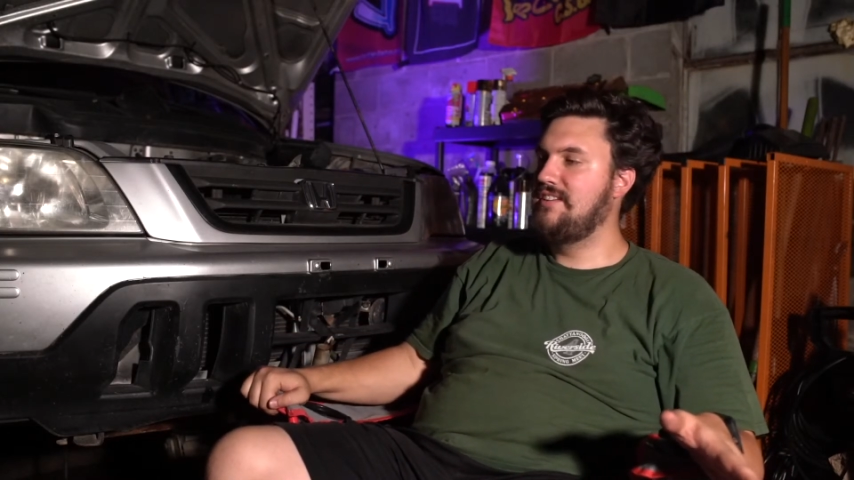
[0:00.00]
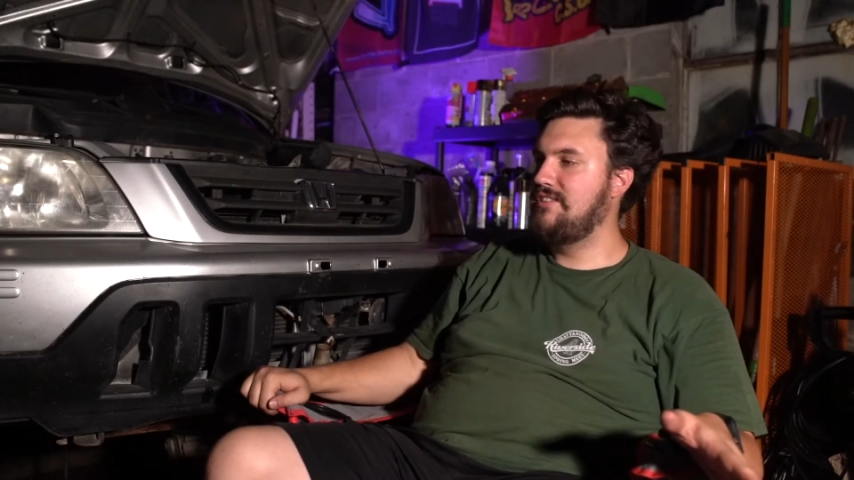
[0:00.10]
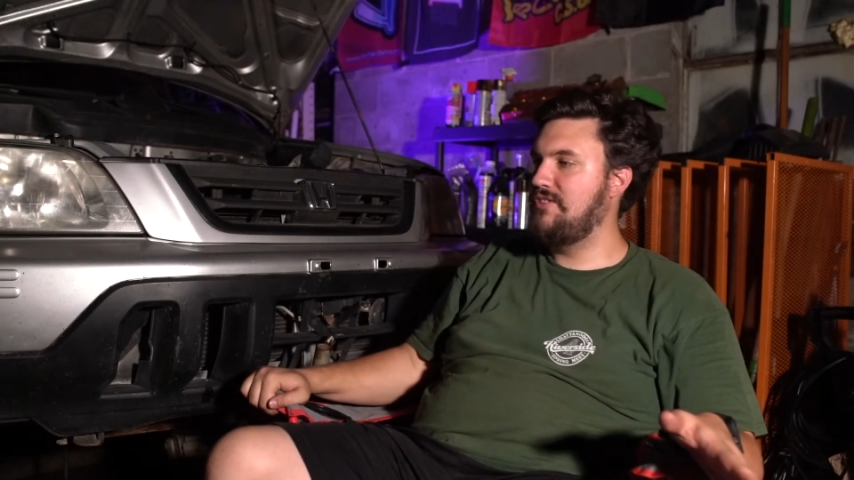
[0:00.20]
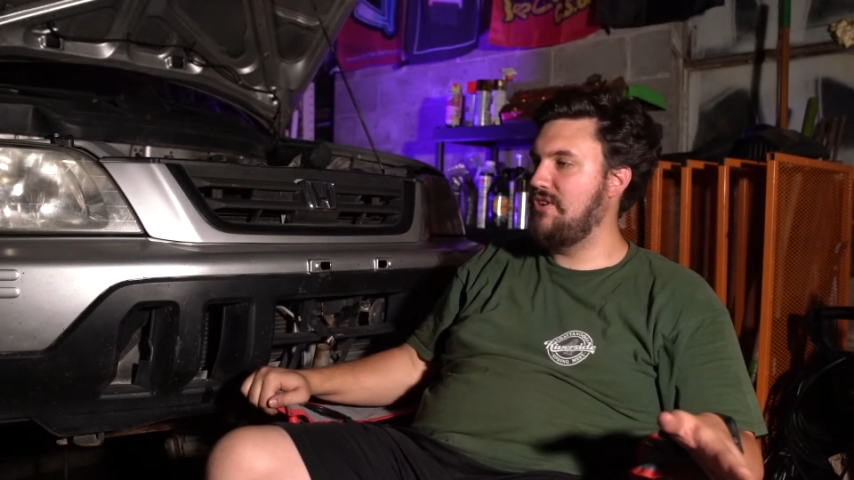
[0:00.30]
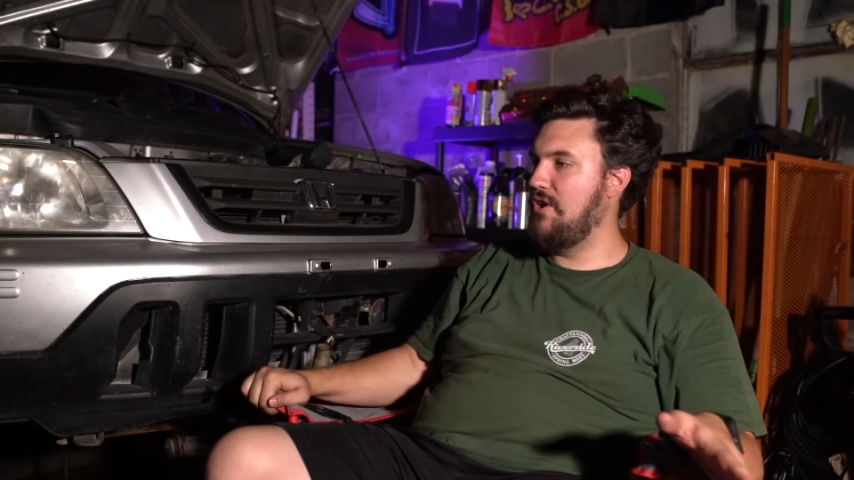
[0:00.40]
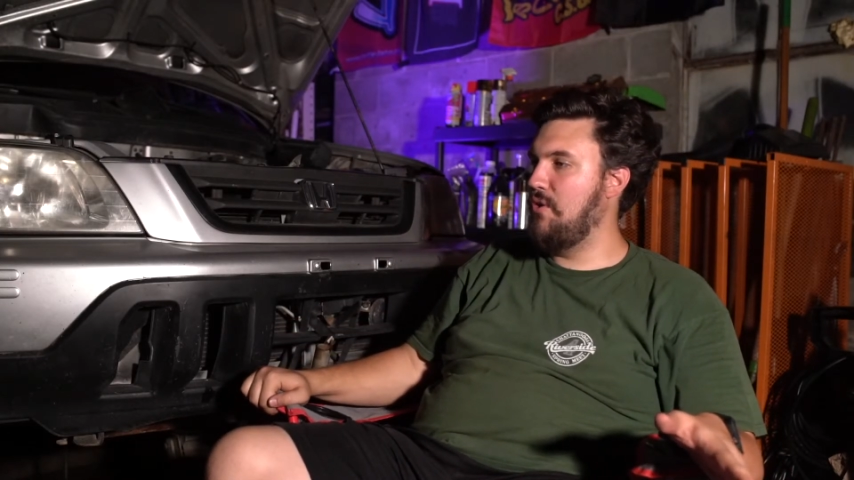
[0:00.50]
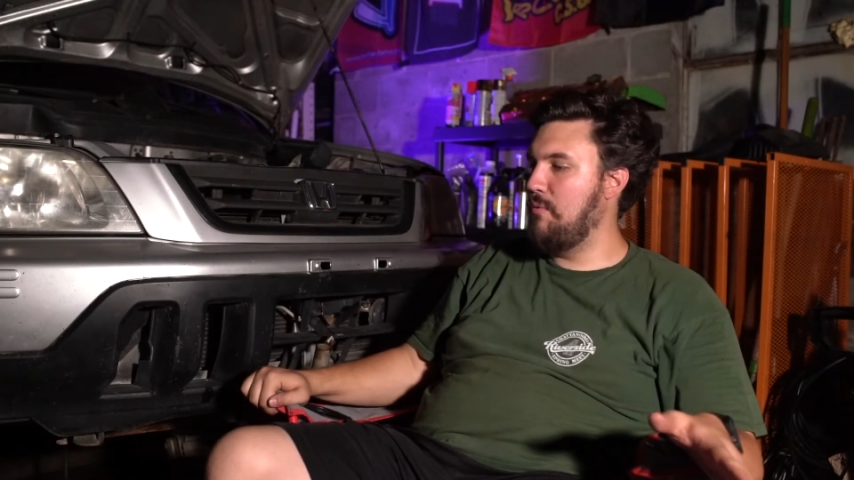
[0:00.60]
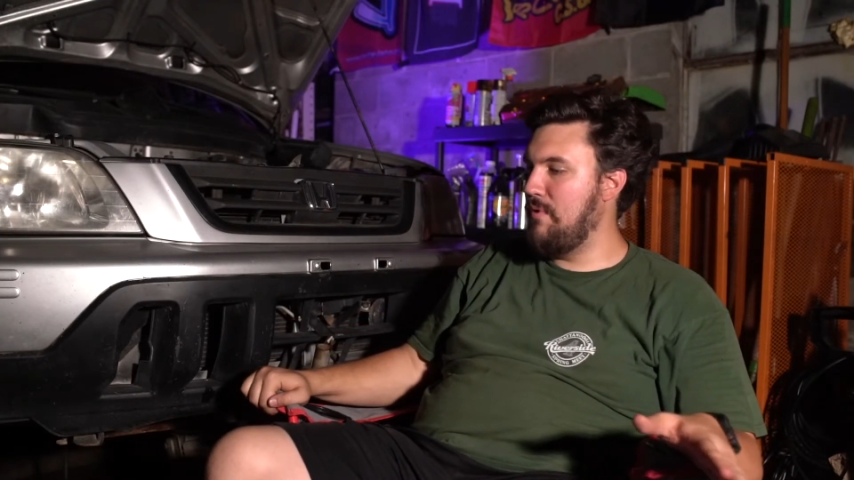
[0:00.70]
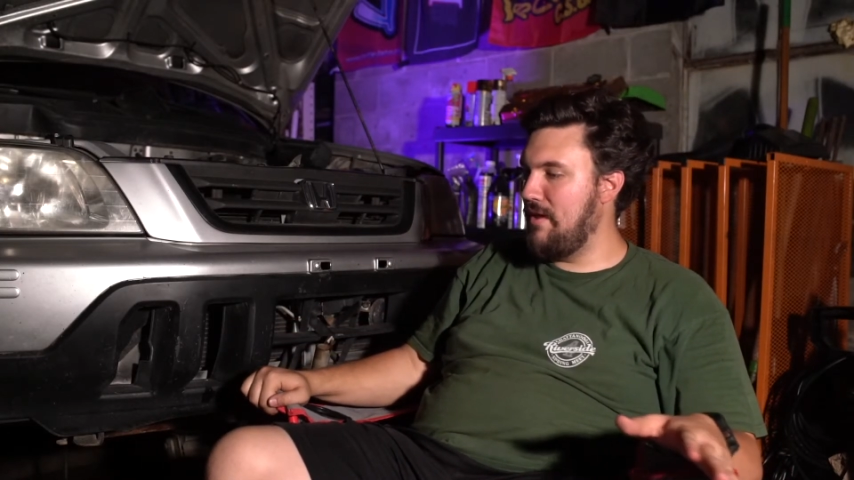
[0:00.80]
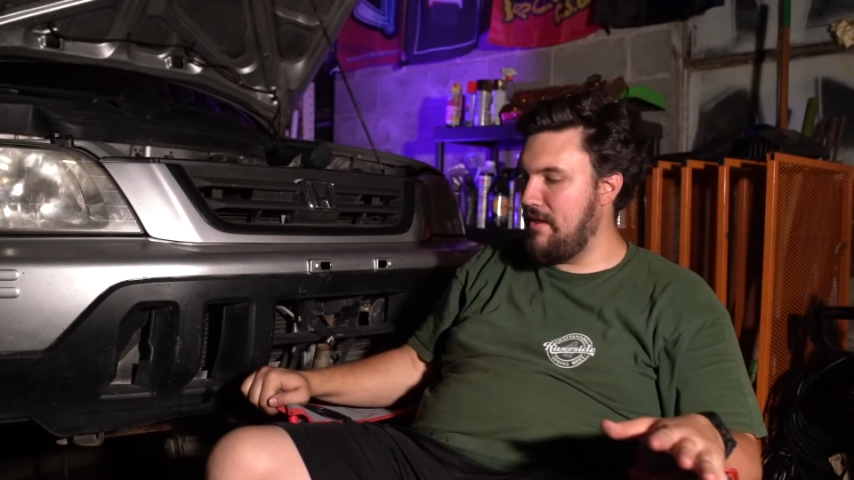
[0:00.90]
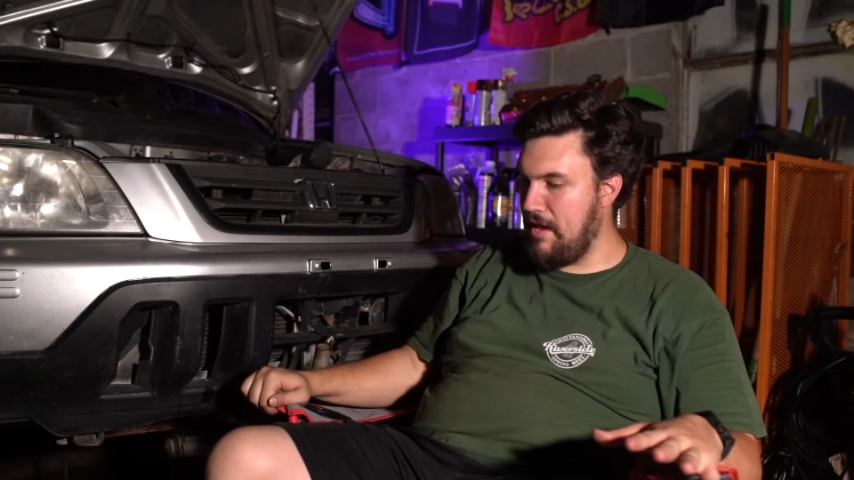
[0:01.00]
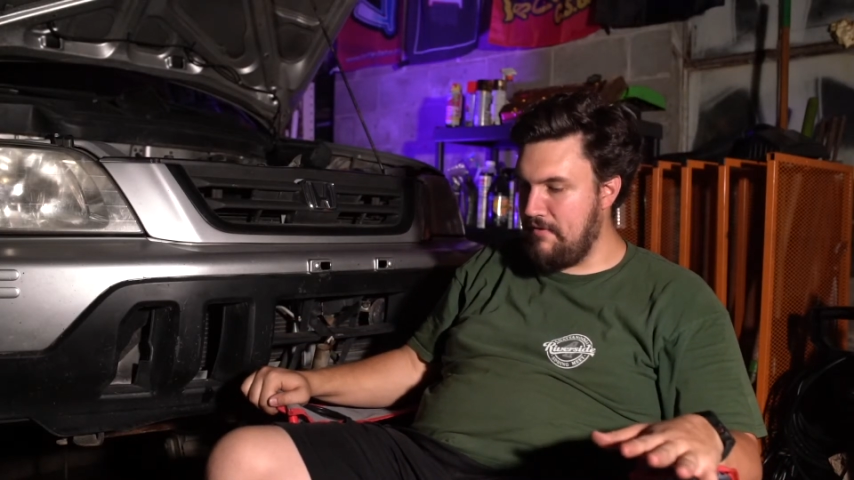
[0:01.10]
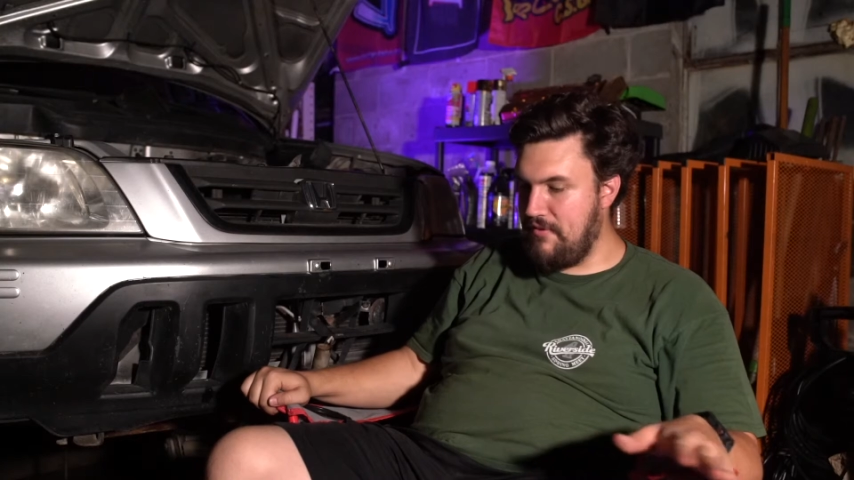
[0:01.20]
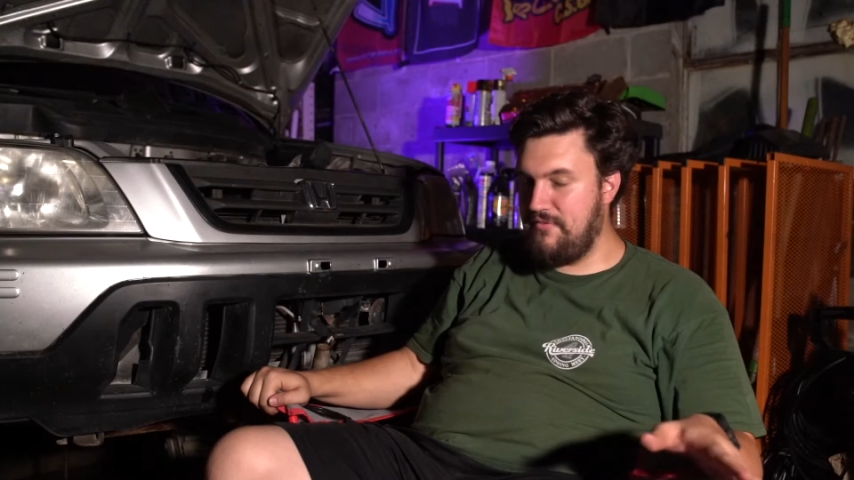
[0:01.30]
So if it